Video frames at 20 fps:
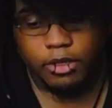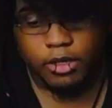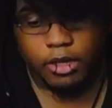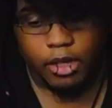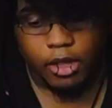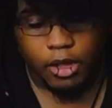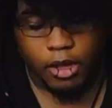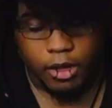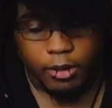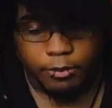
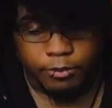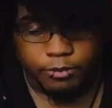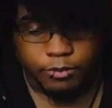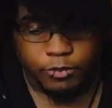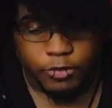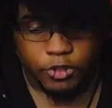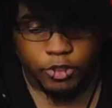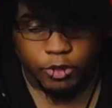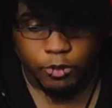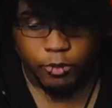Um,
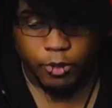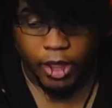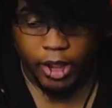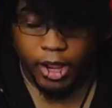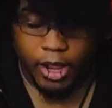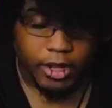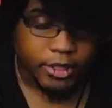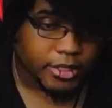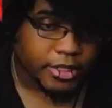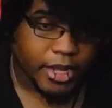so that
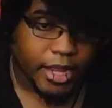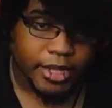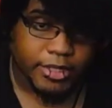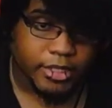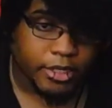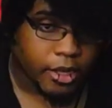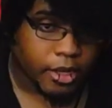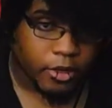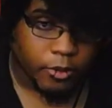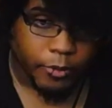content
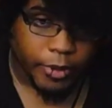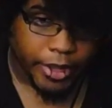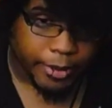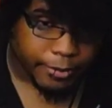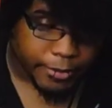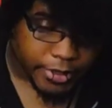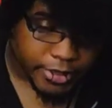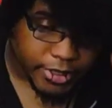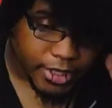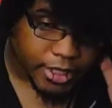hasn't gone away.
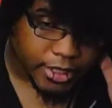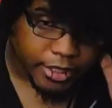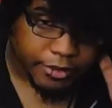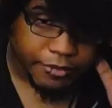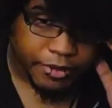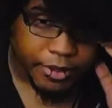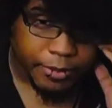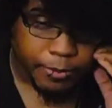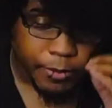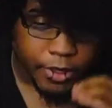It's not
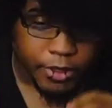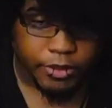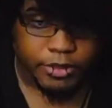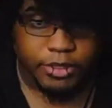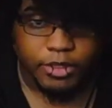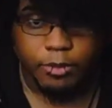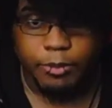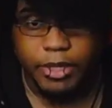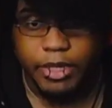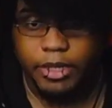leaving. It'll
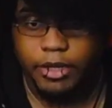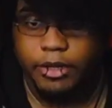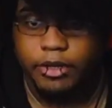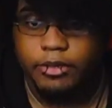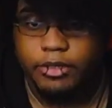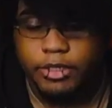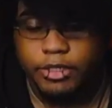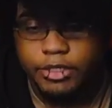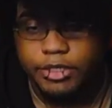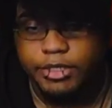still be here.
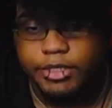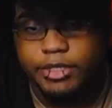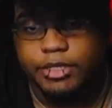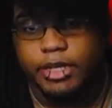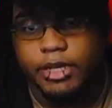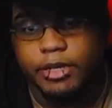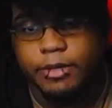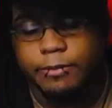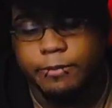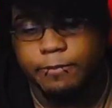It's just
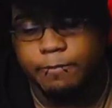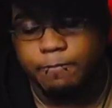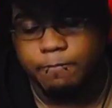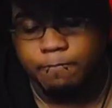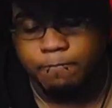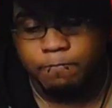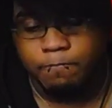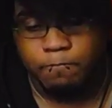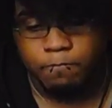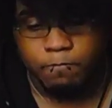uh,
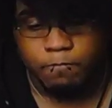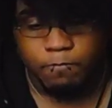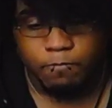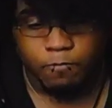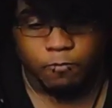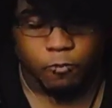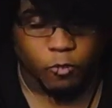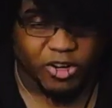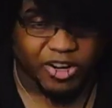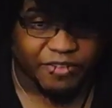
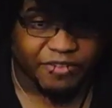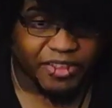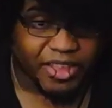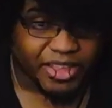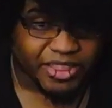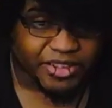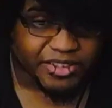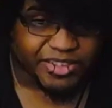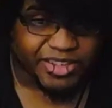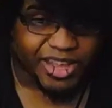when I feel
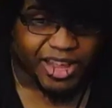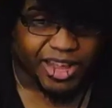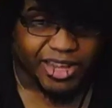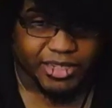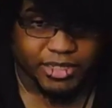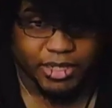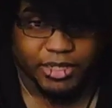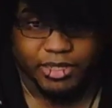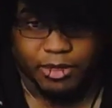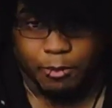like there's
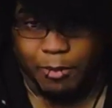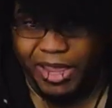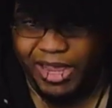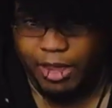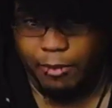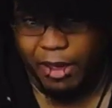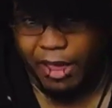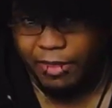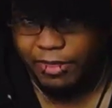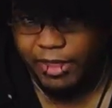content to make
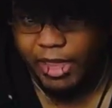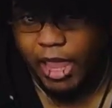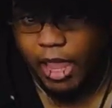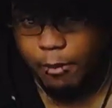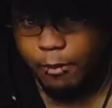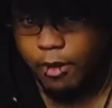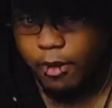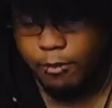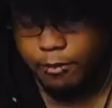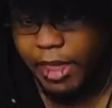about the
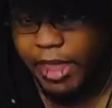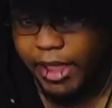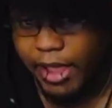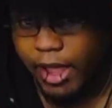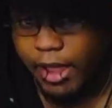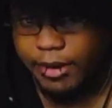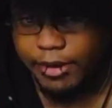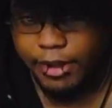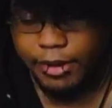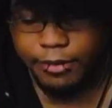game, I'll make content.